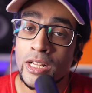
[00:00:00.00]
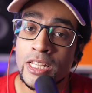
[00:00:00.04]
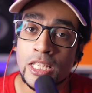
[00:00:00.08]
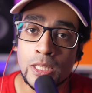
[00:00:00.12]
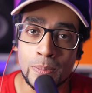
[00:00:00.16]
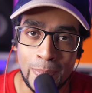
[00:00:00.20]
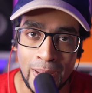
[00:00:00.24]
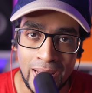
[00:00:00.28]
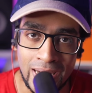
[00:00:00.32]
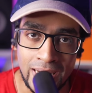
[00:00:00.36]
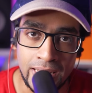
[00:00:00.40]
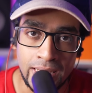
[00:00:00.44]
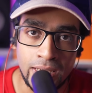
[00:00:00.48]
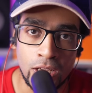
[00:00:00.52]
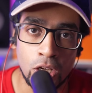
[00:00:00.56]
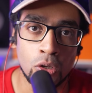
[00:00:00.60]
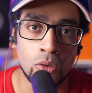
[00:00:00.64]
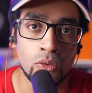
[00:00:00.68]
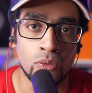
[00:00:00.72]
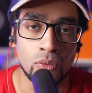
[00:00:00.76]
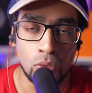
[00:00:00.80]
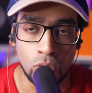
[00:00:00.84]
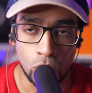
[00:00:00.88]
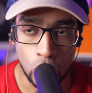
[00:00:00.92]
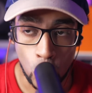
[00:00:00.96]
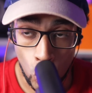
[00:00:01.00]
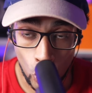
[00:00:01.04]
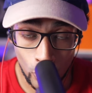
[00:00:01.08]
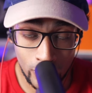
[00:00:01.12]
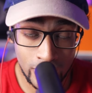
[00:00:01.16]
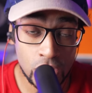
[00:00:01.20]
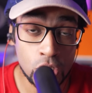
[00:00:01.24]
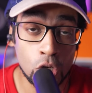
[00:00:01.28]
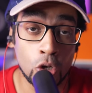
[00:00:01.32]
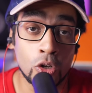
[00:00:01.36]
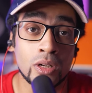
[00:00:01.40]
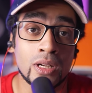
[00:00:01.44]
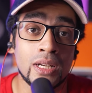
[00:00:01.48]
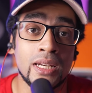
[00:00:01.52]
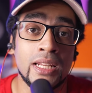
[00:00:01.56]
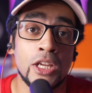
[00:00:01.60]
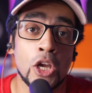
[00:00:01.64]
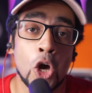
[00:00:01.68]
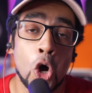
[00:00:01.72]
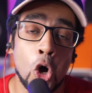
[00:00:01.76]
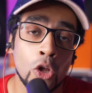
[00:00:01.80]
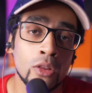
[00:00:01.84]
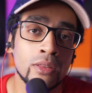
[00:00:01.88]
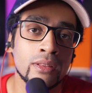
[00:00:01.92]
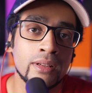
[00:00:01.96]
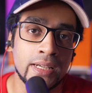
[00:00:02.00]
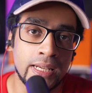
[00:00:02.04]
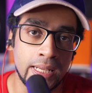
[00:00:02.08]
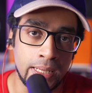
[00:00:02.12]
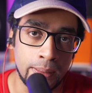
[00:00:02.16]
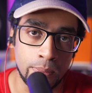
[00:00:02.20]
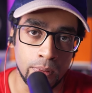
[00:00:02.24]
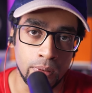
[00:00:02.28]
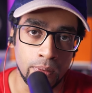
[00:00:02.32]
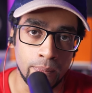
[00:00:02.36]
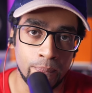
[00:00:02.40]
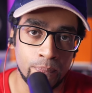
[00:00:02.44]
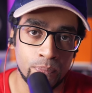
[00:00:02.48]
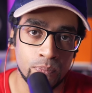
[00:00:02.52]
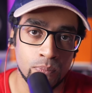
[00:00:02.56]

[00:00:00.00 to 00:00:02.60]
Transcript: its belly horizontally on the table.